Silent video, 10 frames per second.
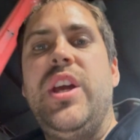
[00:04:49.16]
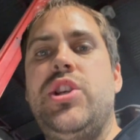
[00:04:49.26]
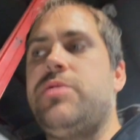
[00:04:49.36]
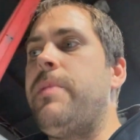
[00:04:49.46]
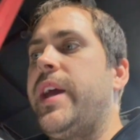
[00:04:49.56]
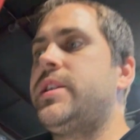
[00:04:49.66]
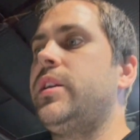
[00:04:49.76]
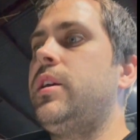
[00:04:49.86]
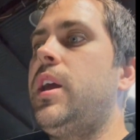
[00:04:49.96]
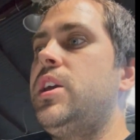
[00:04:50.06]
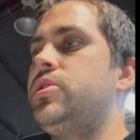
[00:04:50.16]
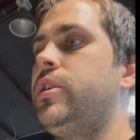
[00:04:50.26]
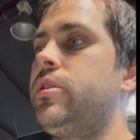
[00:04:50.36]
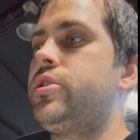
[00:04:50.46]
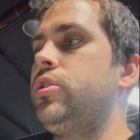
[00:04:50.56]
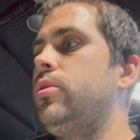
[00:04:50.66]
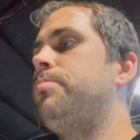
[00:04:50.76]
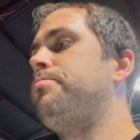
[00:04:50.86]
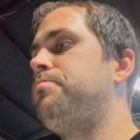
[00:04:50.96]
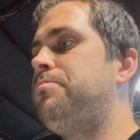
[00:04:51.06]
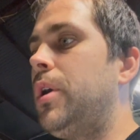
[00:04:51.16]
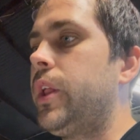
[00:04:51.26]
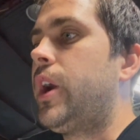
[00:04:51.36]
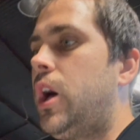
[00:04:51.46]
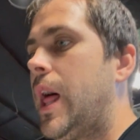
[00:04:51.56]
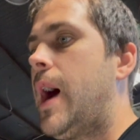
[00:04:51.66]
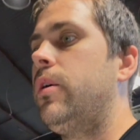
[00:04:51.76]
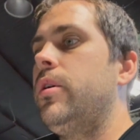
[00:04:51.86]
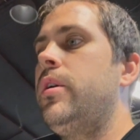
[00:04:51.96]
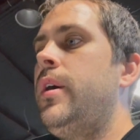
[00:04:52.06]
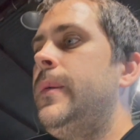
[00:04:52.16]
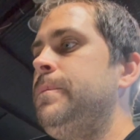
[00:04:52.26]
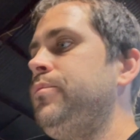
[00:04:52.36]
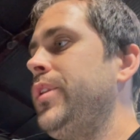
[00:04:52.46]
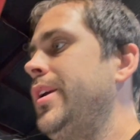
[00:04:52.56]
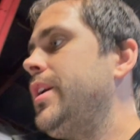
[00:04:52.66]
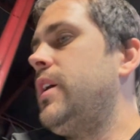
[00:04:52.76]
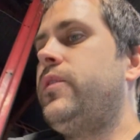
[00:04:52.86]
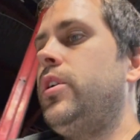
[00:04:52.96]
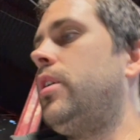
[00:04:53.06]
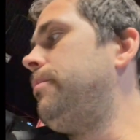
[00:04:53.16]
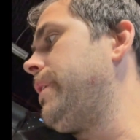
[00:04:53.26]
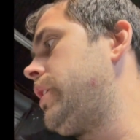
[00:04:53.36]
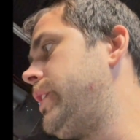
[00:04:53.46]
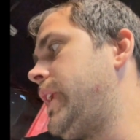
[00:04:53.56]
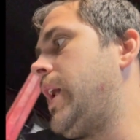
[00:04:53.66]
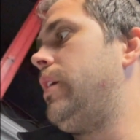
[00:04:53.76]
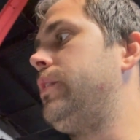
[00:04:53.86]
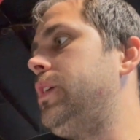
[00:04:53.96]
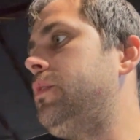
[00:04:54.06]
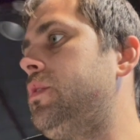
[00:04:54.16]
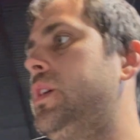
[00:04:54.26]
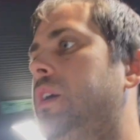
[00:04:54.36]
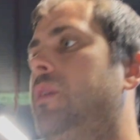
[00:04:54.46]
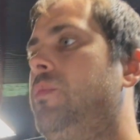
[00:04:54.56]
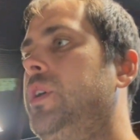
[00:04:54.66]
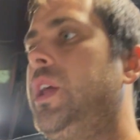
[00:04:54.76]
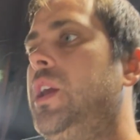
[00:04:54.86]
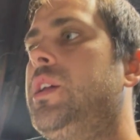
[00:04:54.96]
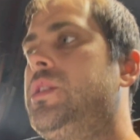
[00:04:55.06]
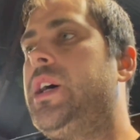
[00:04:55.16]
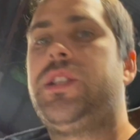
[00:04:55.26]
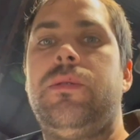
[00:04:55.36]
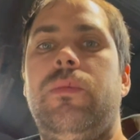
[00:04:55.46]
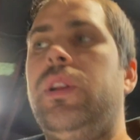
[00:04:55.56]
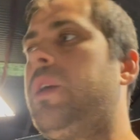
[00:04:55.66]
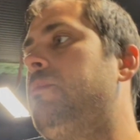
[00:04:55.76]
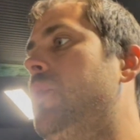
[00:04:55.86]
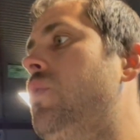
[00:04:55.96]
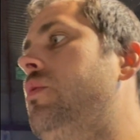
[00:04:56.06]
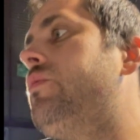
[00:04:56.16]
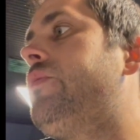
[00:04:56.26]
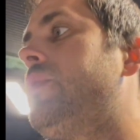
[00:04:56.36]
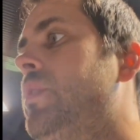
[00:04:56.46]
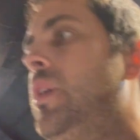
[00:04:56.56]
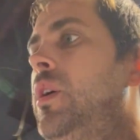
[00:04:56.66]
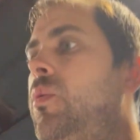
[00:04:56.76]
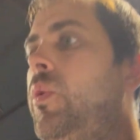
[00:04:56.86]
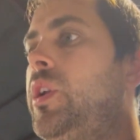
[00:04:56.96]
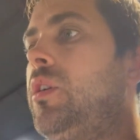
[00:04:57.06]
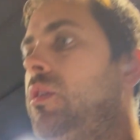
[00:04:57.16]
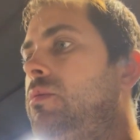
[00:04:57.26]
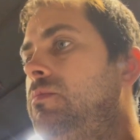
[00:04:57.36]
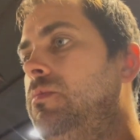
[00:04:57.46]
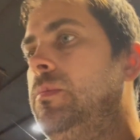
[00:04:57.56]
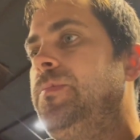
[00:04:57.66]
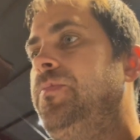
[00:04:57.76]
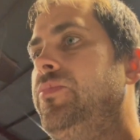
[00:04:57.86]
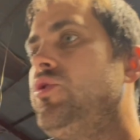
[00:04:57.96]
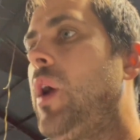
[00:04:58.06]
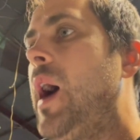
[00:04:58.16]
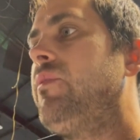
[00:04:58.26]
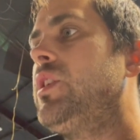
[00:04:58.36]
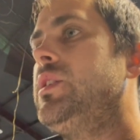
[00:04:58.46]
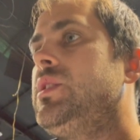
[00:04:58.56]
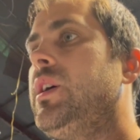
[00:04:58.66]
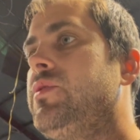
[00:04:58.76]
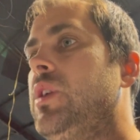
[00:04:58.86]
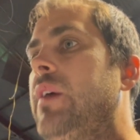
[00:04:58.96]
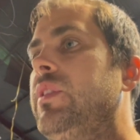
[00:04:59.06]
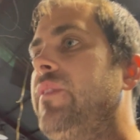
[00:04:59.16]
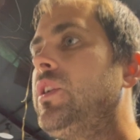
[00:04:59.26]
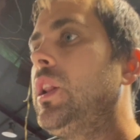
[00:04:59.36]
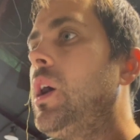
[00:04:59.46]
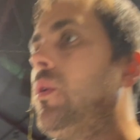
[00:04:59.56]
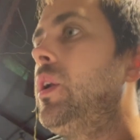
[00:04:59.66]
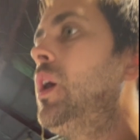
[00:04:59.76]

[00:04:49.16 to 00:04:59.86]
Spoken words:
just makes it easier to pull it all out if you don't mount it down, and it doesn't really move when you're driving and stuff. So I've left it alone.